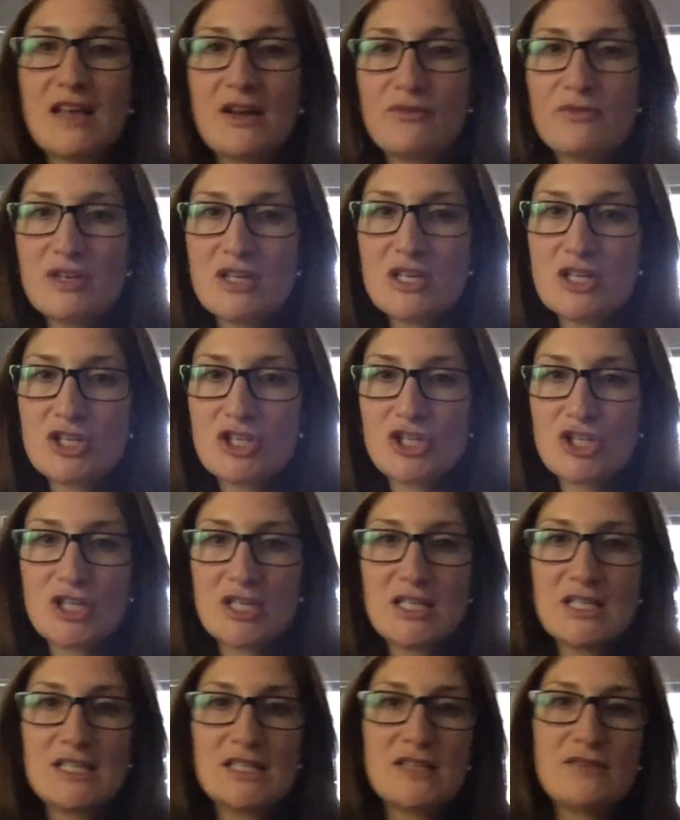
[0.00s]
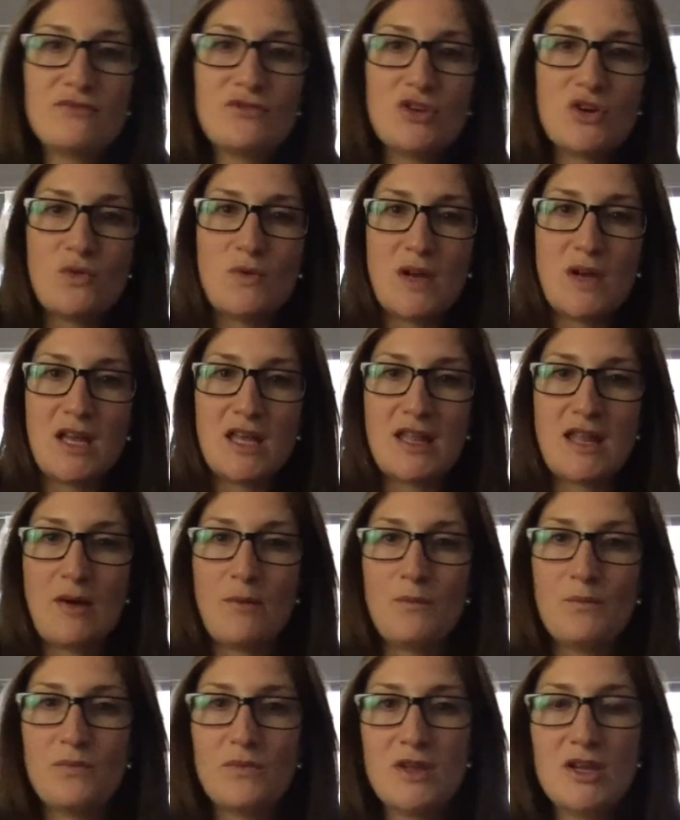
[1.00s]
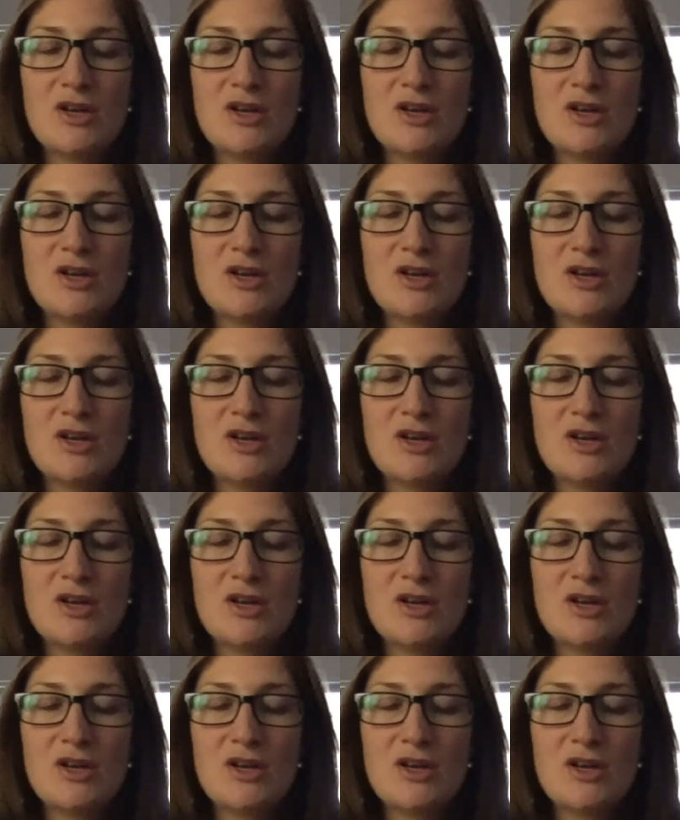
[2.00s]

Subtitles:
that reassurance of knowing that,